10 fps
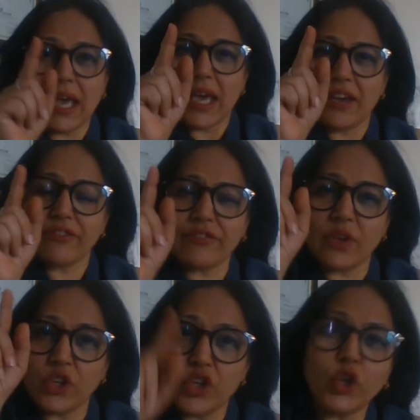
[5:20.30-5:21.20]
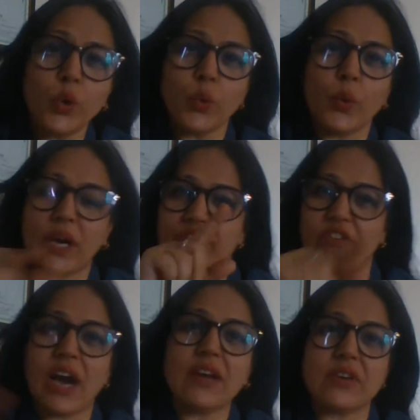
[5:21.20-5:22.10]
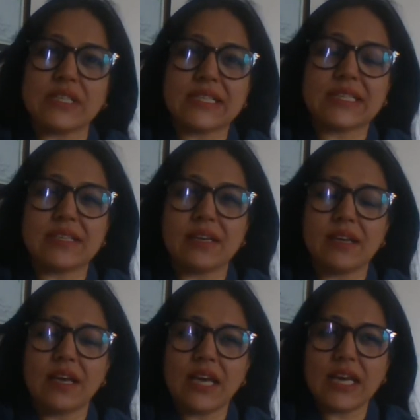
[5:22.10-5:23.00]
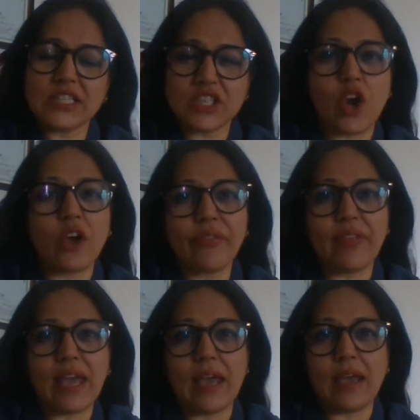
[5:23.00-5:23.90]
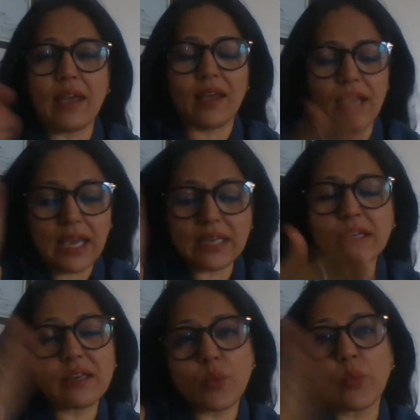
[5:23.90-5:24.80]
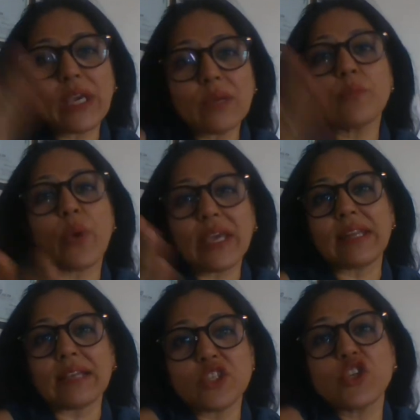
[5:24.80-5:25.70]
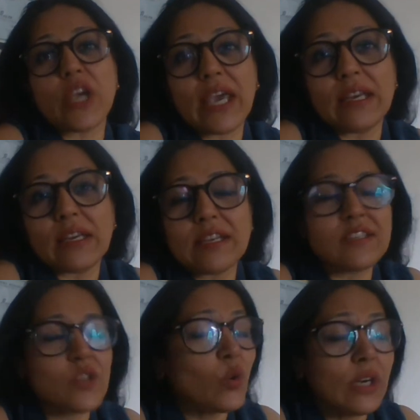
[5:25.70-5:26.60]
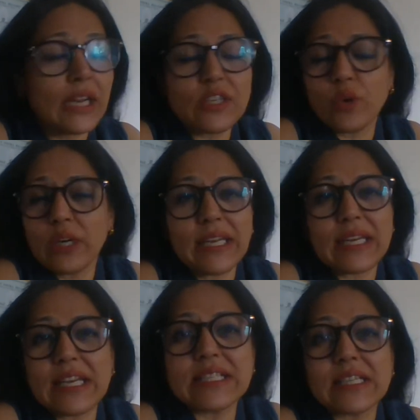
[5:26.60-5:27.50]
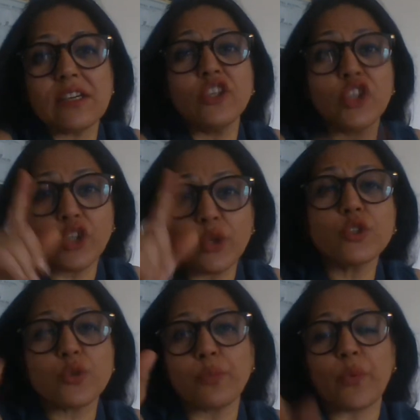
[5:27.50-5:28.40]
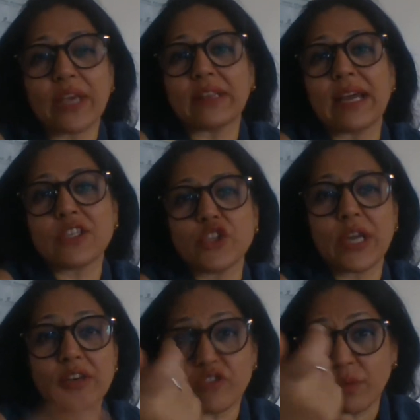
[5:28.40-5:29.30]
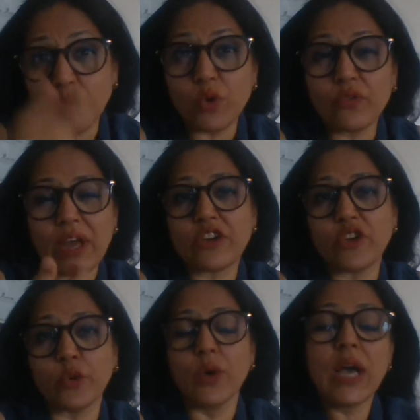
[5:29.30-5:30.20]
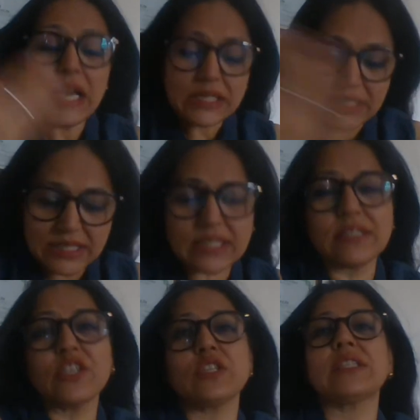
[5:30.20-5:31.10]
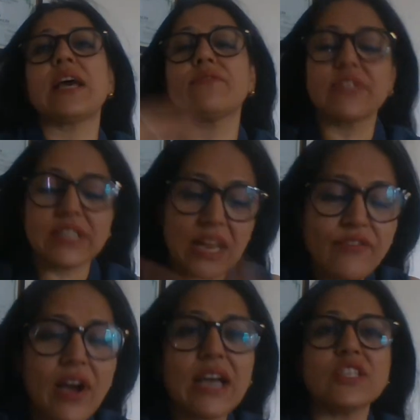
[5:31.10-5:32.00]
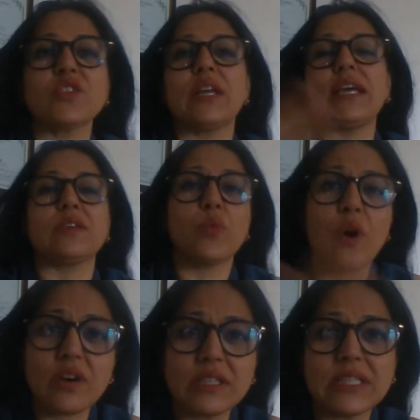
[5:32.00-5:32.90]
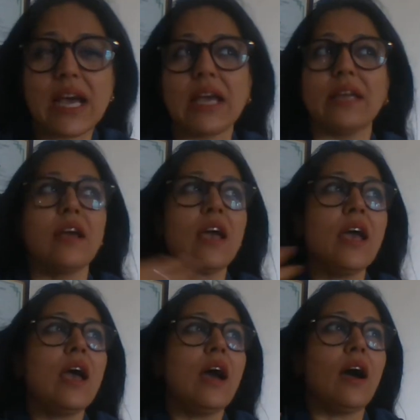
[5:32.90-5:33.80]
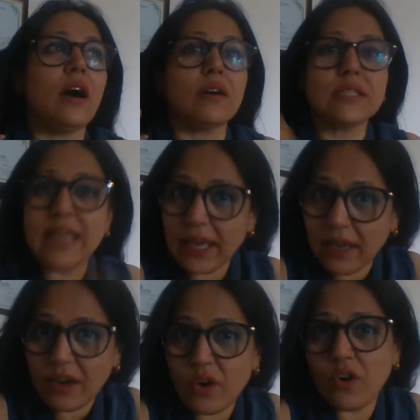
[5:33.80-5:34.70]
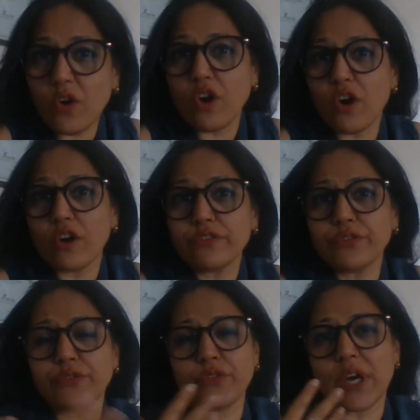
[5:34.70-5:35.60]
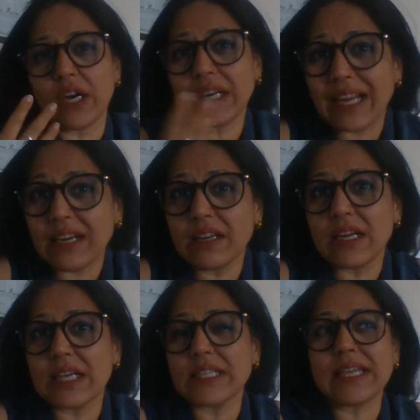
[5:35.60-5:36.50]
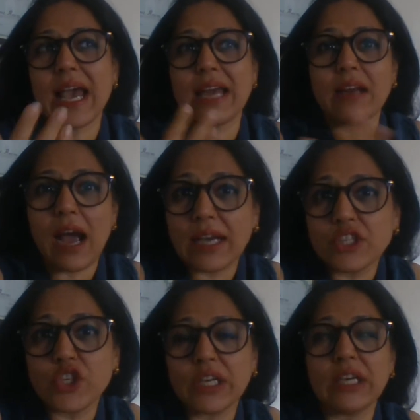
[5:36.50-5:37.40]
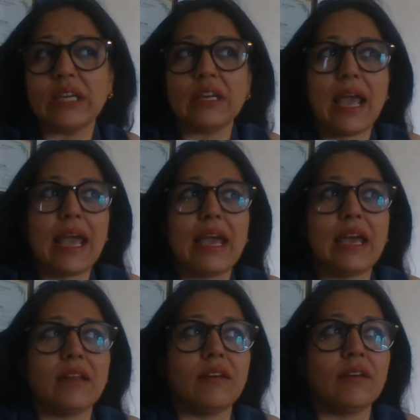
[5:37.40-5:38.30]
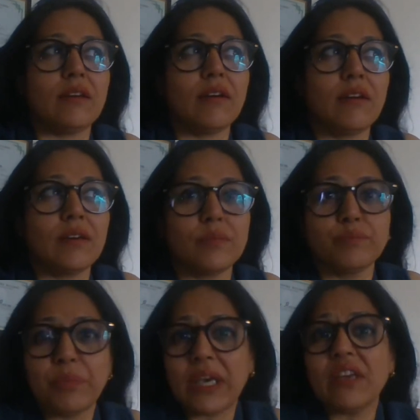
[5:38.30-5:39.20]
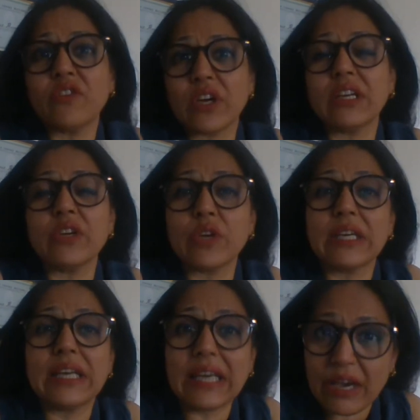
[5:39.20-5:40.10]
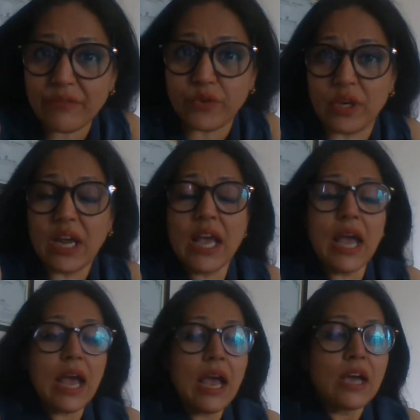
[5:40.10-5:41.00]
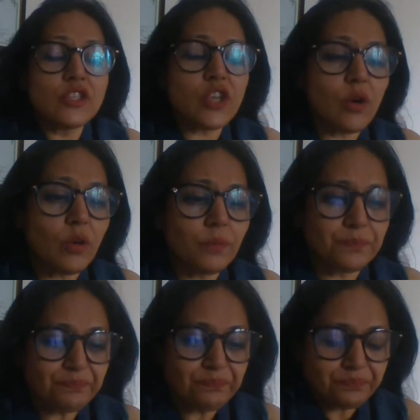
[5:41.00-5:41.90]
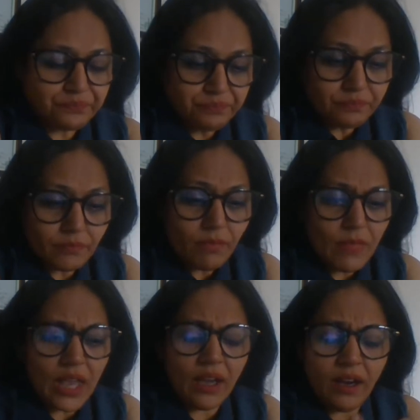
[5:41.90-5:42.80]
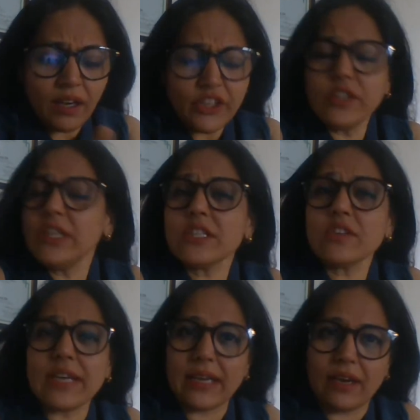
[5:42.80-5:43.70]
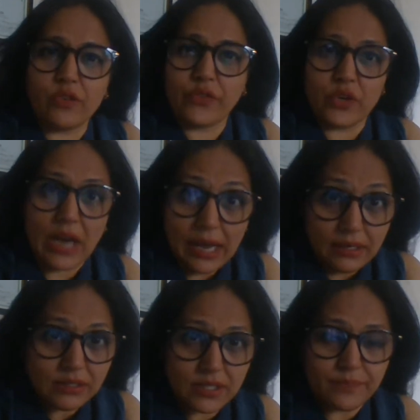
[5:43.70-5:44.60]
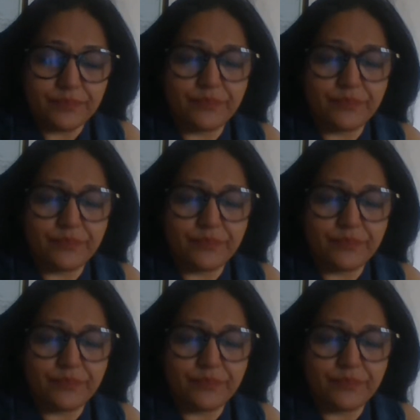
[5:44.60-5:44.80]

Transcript: if the you in virus is not there we can break that chain. It's on, it only needs a you to break that chain. Remove that you. Distance yourself. Self-isolate. Quarantine. Uh, take care of uh, cleanliness and hygiene and uh, be really, really careful. So, uh, you need to take care of your diet.